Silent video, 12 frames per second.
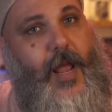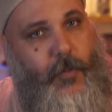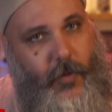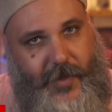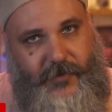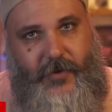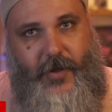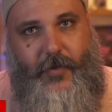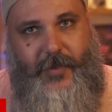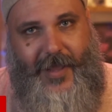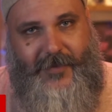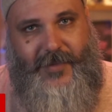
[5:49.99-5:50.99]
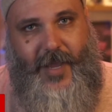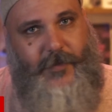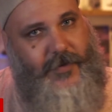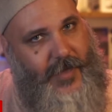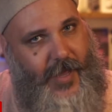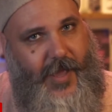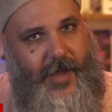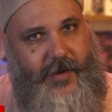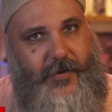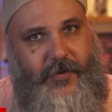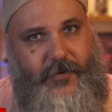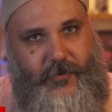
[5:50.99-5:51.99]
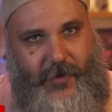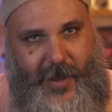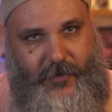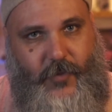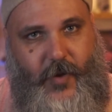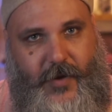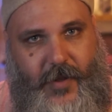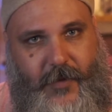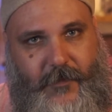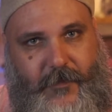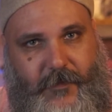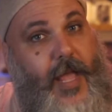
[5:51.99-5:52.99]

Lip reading: and we'll let you know the next time the tide drags one in.